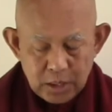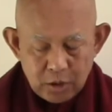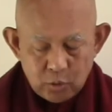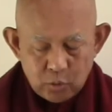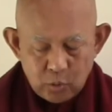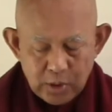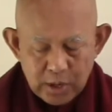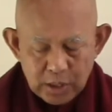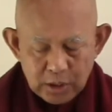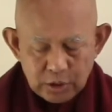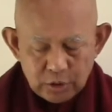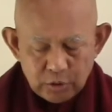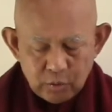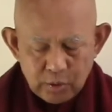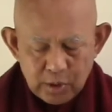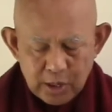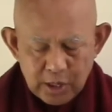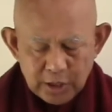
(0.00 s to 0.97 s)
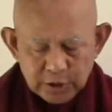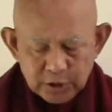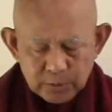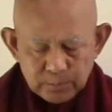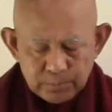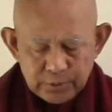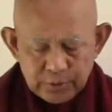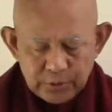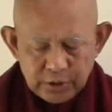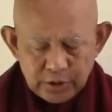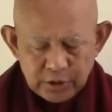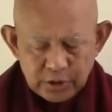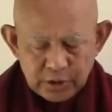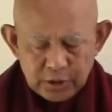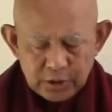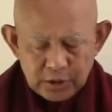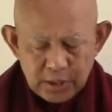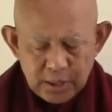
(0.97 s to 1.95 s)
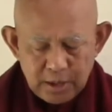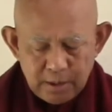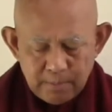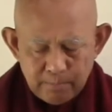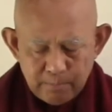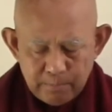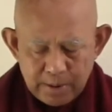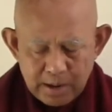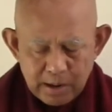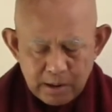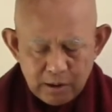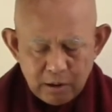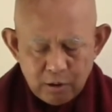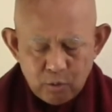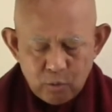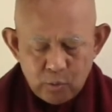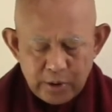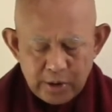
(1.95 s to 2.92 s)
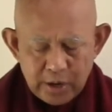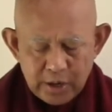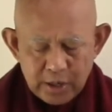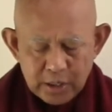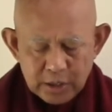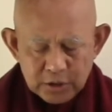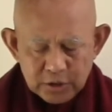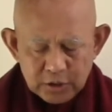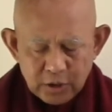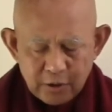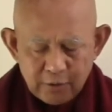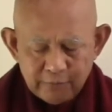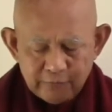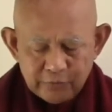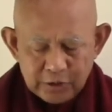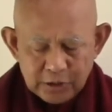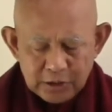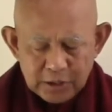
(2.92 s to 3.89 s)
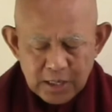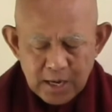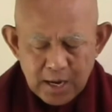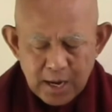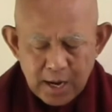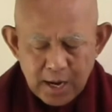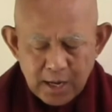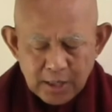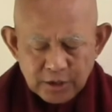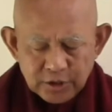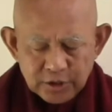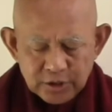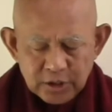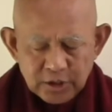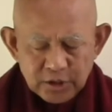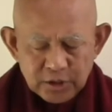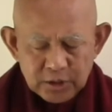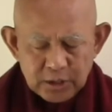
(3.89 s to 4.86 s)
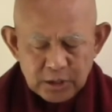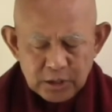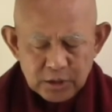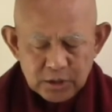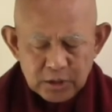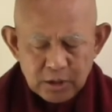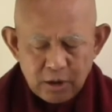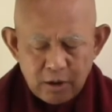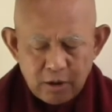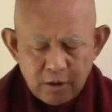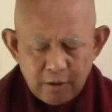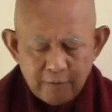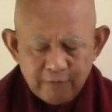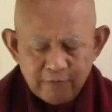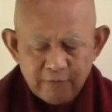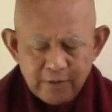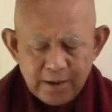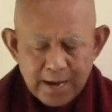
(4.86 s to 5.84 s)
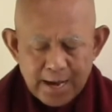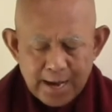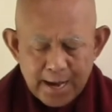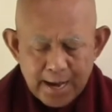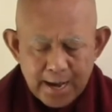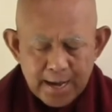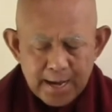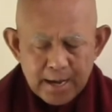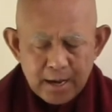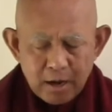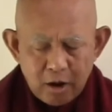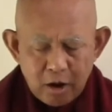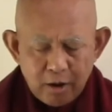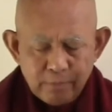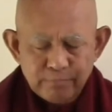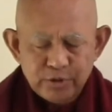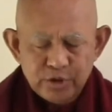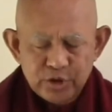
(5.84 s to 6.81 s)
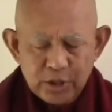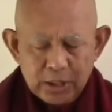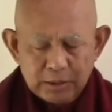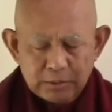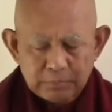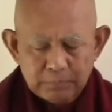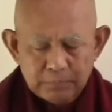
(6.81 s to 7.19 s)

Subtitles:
when you are experiencing the bare awareness of the existence of an object,